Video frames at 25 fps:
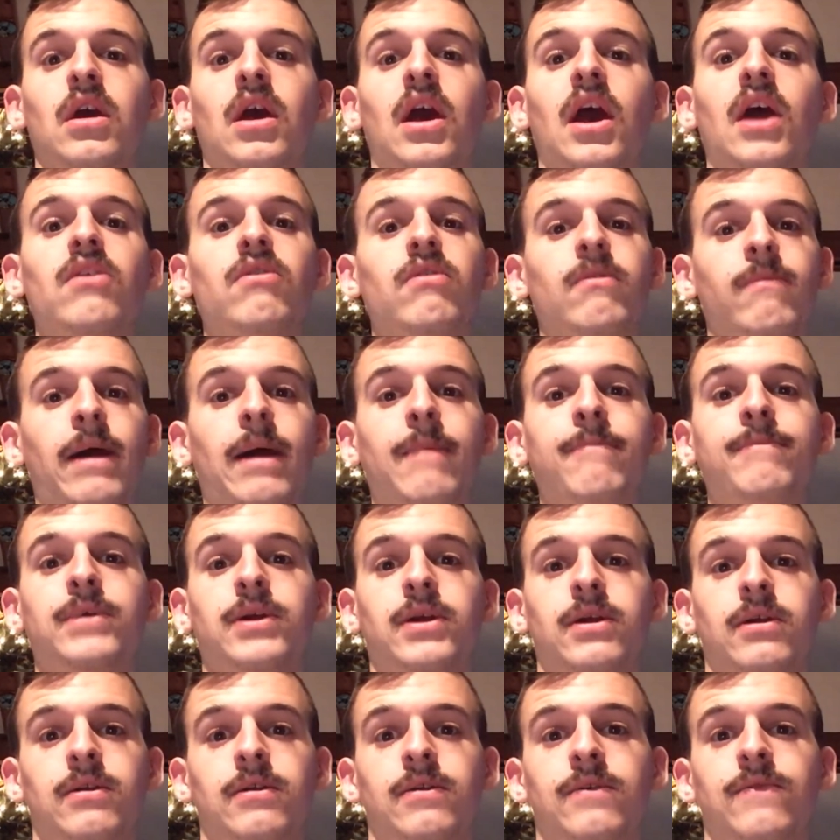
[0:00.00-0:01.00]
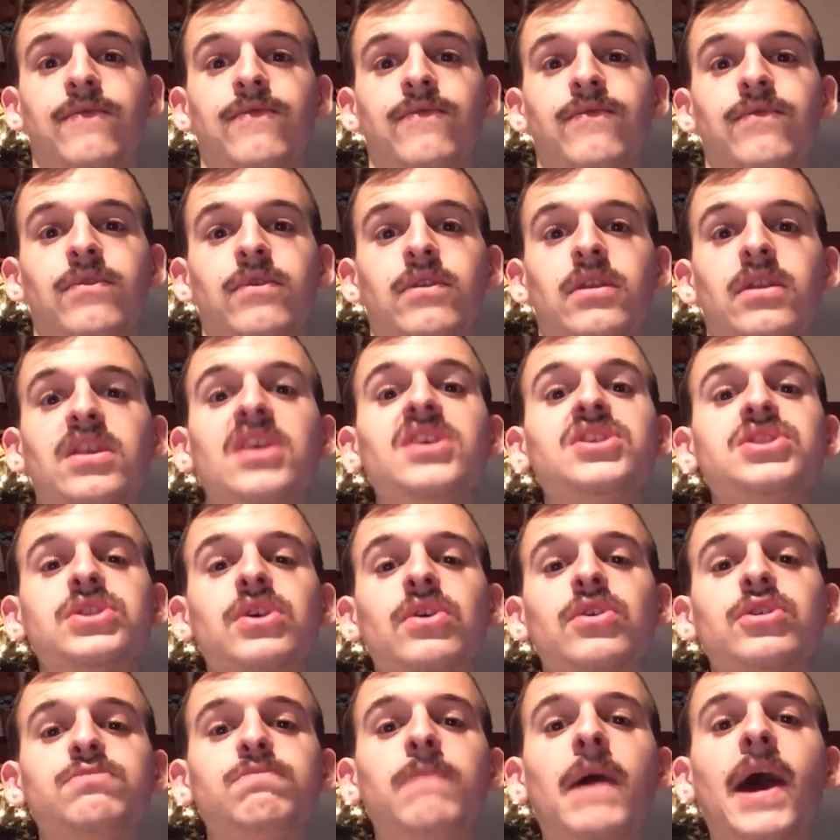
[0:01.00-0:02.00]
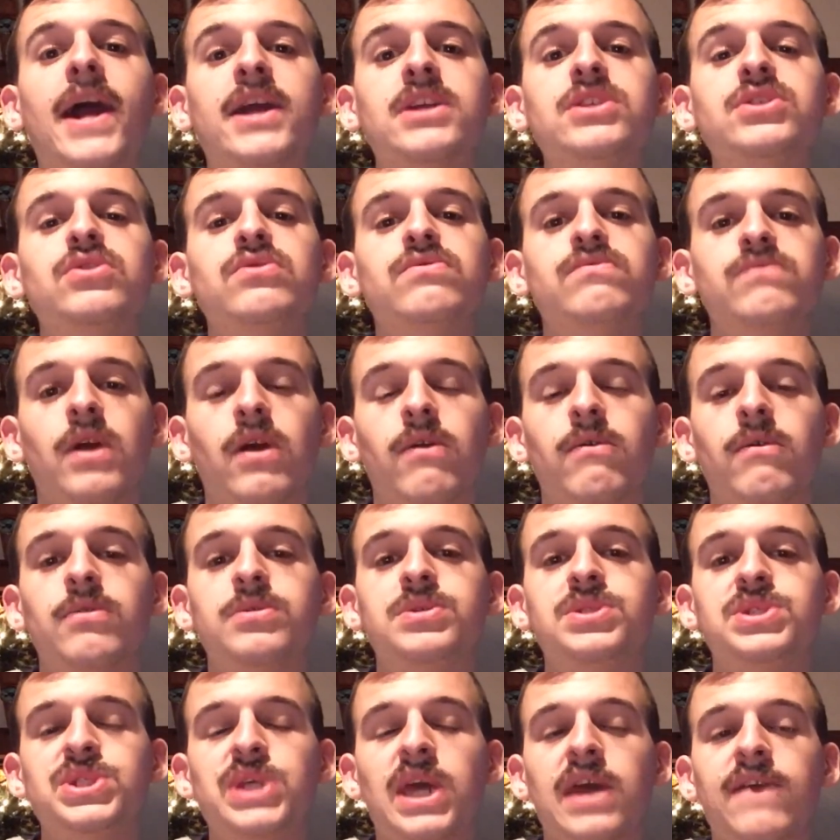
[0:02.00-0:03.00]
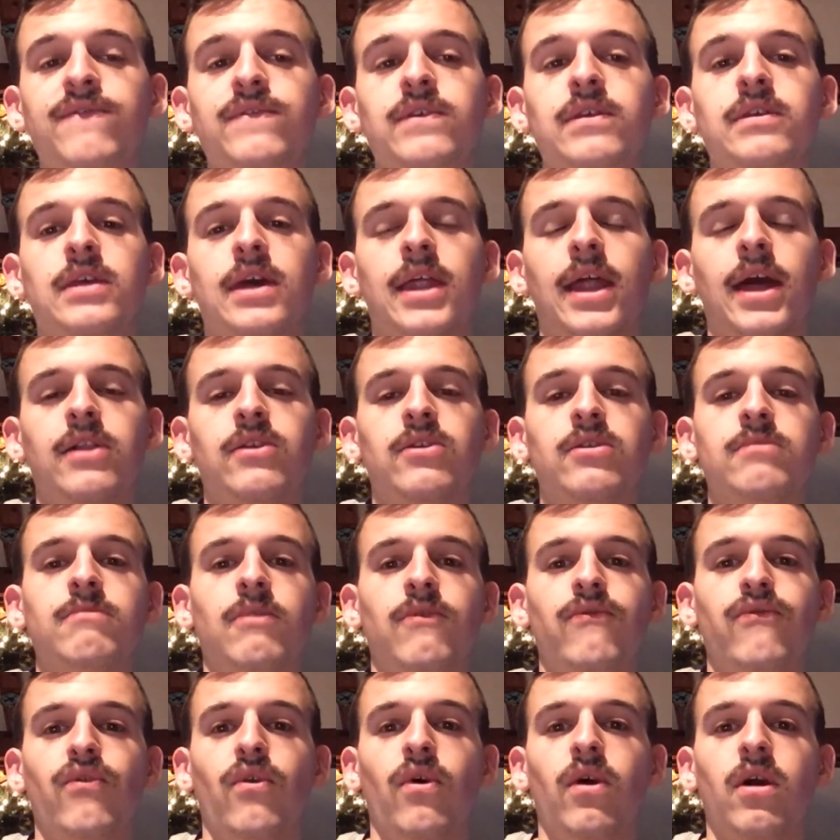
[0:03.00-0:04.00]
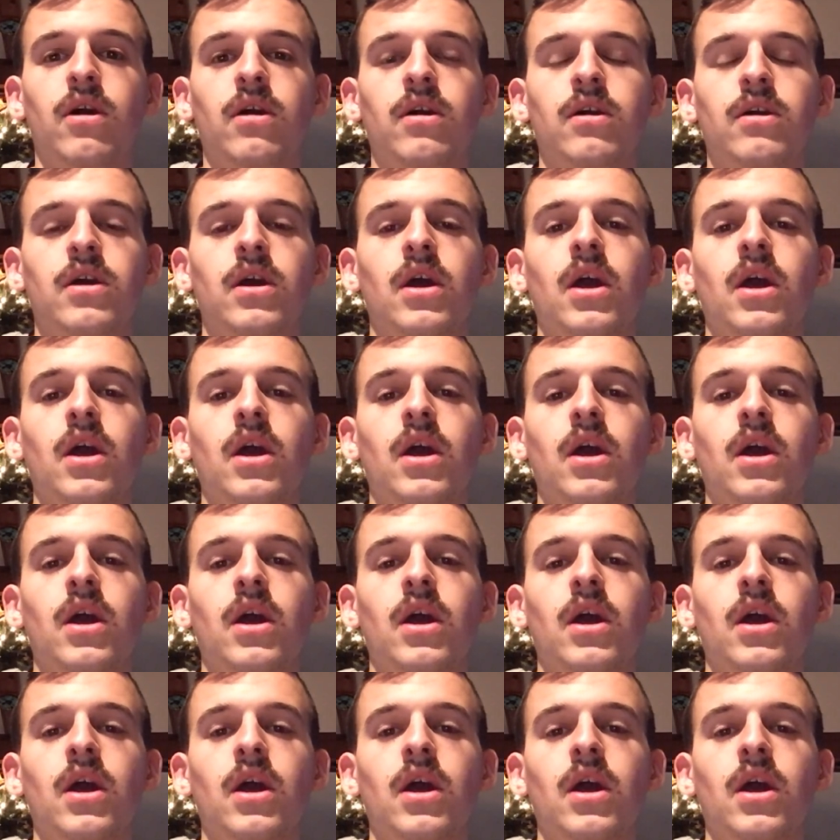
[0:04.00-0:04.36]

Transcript: And remember, this goes back to railroad safety that I learned before.